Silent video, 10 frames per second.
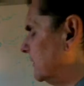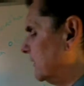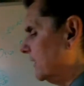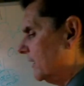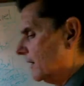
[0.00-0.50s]

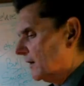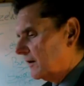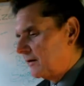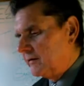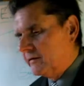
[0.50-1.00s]

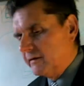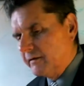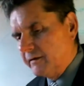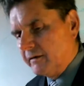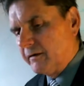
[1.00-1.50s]
uh,
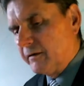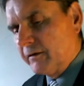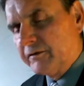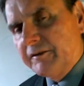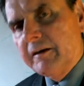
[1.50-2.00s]

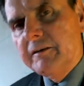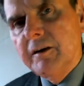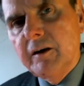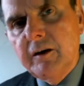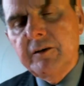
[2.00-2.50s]

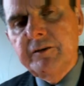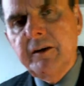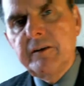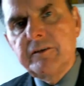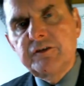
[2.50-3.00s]
signals
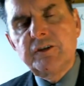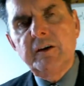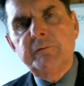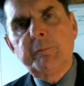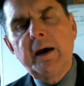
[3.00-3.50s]
his
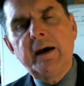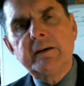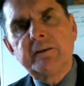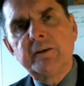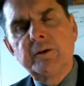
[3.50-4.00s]
shift
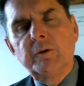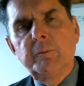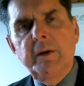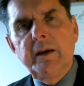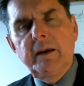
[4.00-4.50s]
back to
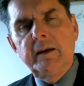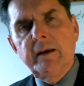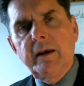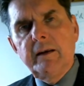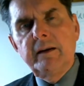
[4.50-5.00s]
being
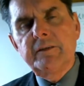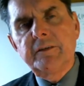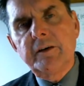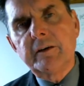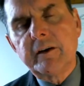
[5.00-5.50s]
an
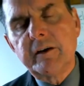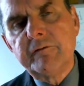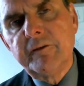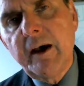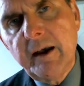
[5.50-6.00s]

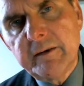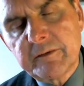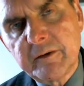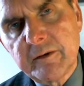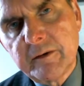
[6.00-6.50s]
Assyrian
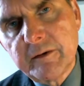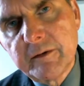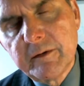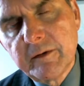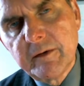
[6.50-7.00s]
vassal
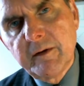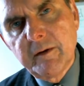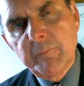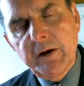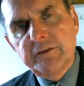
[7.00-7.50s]

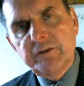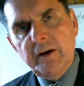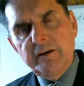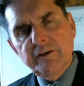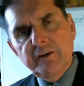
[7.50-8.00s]
by
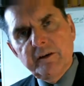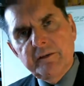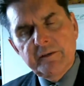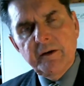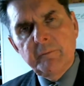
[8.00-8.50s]
changing the
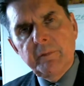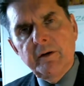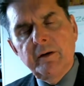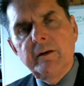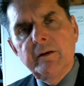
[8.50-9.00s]

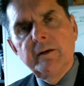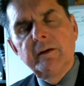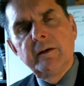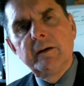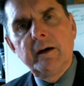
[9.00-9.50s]
symbol
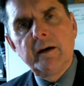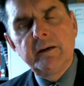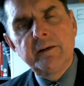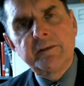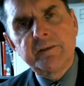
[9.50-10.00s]
on
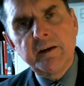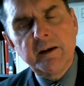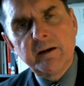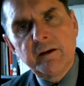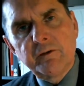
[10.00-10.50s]
his
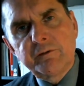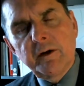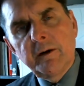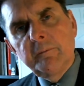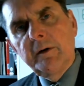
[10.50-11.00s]
seal
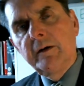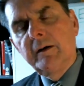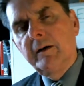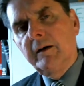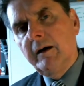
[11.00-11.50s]
from
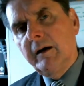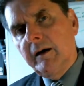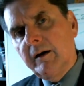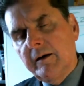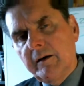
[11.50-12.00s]

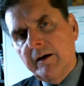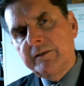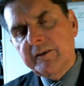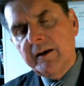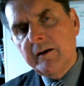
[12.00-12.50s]
a
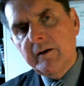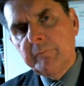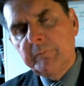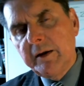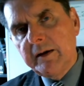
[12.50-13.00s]

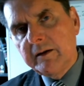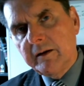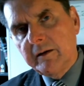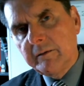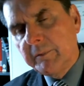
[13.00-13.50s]
scarab
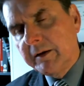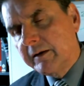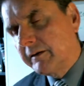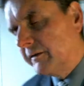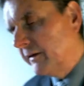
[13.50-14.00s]
beetle,
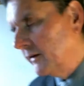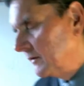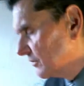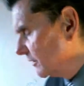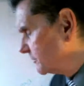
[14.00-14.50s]
because the
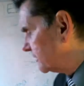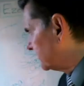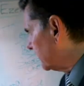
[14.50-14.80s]
Egyptians had